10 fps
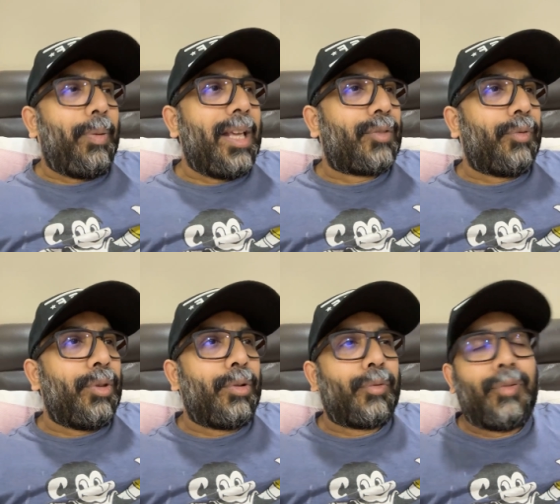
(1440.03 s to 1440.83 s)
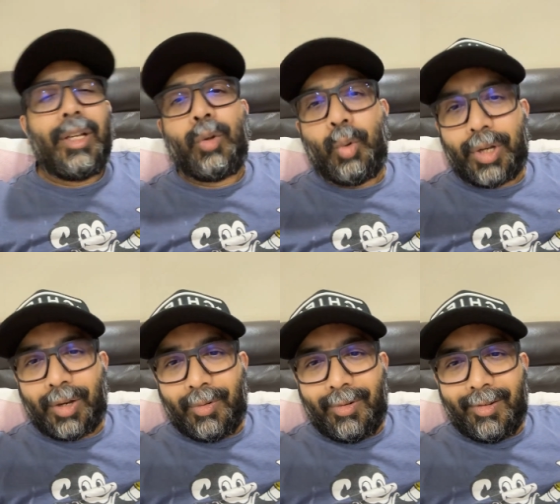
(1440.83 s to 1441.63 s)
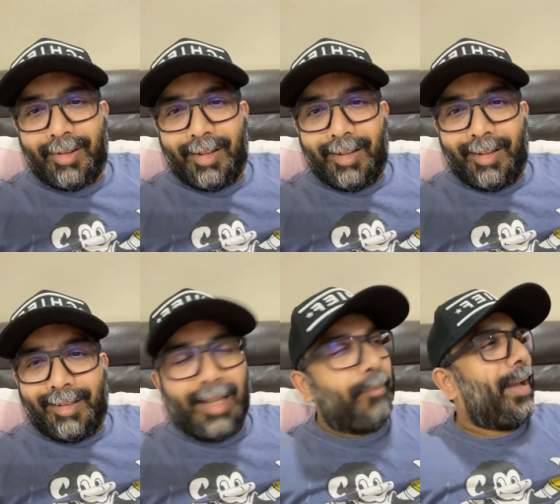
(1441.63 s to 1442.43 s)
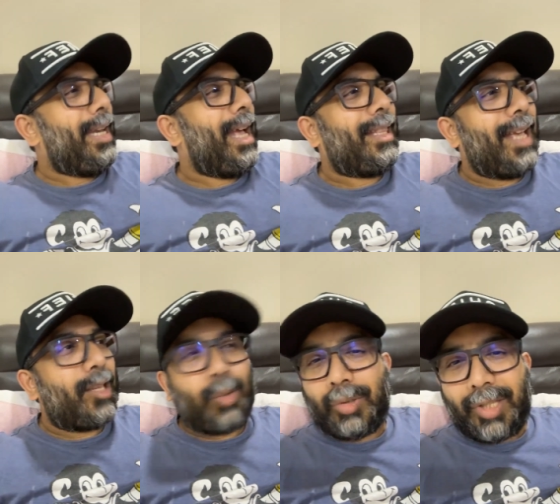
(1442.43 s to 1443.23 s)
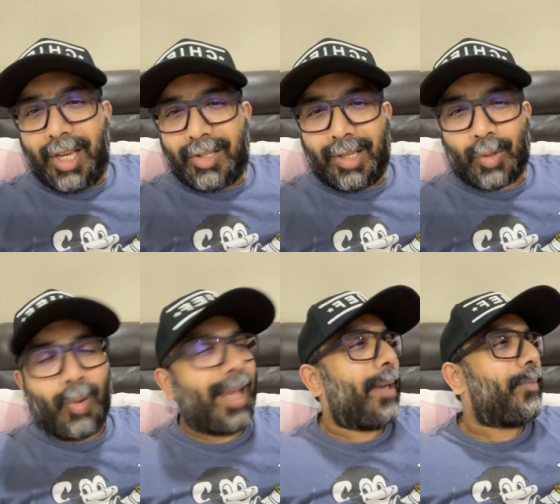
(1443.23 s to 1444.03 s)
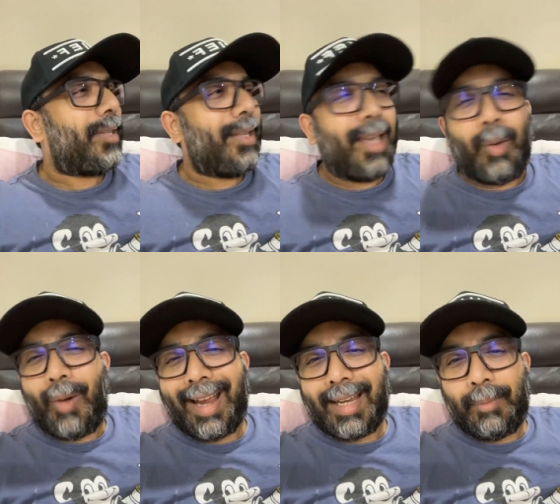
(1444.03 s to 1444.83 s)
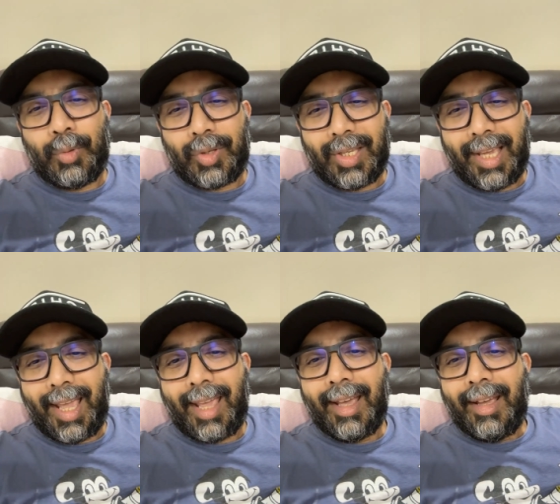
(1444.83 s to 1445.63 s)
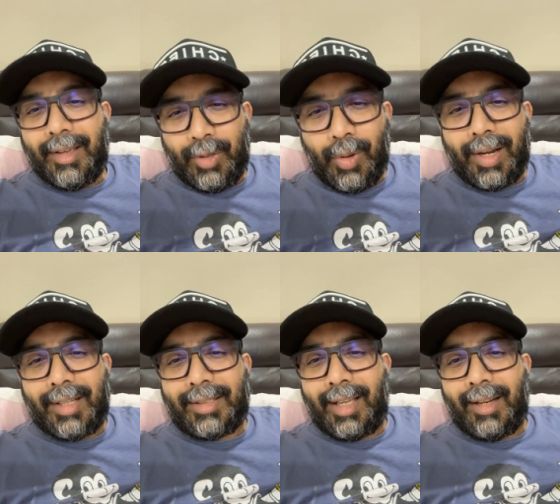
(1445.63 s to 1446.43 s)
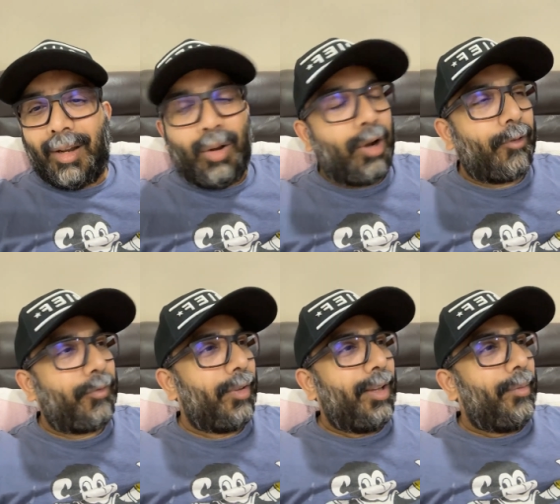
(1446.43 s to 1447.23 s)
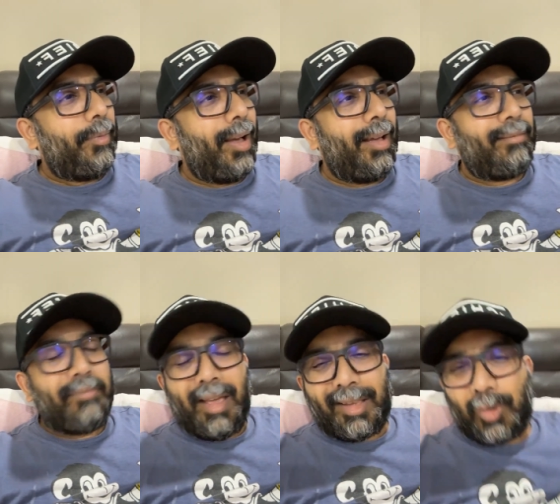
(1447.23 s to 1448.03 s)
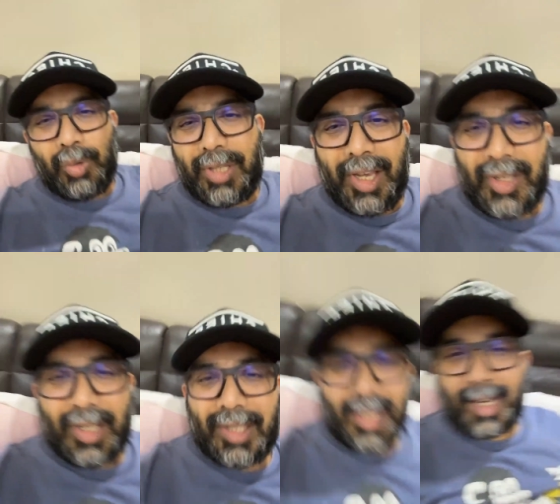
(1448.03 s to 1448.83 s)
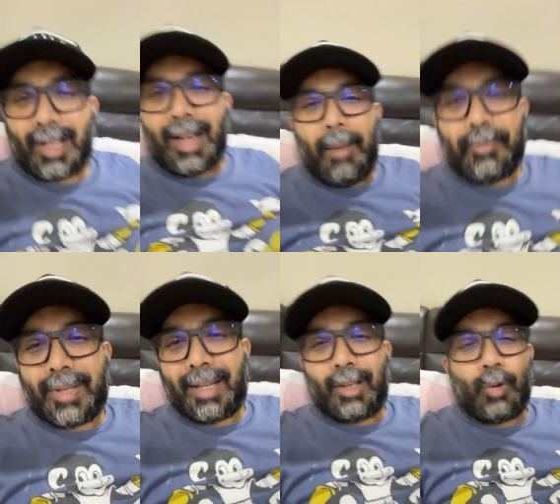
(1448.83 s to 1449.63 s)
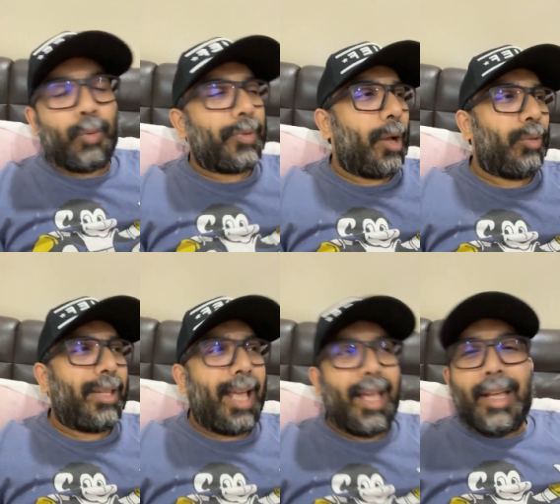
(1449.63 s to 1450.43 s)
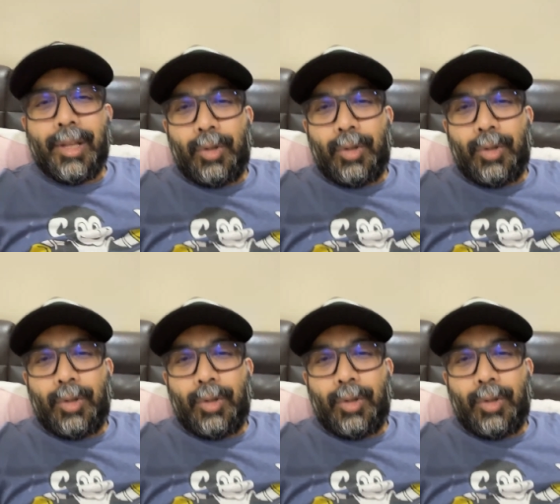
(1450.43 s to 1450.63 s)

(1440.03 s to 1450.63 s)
a place for you to feel good, you know. There are many other associations, YMCA, YWCA. You understand a lot of uh, associations and clubs and groups out there